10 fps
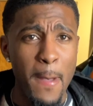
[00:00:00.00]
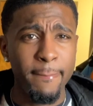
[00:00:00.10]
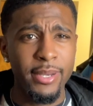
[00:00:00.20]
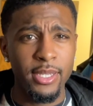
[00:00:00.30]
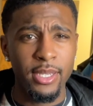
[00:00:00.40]

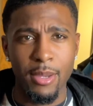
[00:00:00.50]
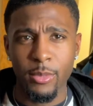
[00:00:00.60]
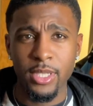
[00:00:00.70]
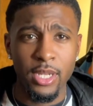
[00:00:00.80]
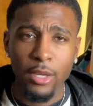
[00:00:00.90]
but I'm
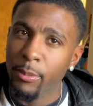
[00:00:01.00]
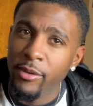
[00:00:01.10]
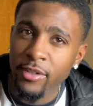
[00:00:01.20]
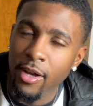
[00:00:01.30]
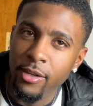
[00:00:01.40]
really not going to be
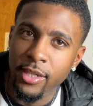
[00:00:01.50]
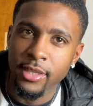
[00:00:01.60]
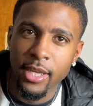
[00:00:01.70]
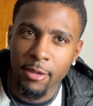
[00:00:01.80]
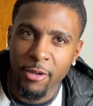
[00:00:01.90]
vlogging.
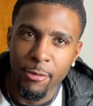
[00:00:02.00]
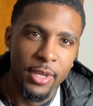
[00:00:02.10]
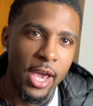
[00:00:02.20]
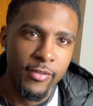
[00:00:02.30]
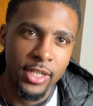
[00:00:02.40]
Like, I'm going to be
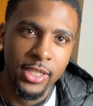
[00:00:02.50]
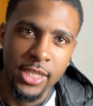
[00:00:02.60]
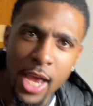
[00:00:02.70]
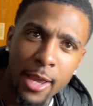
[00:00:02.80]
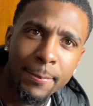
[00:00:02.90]
having a good
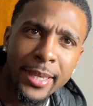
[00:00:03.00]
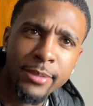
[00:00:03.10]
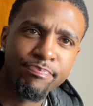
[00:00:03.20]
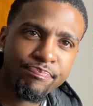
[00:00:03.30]
time. But,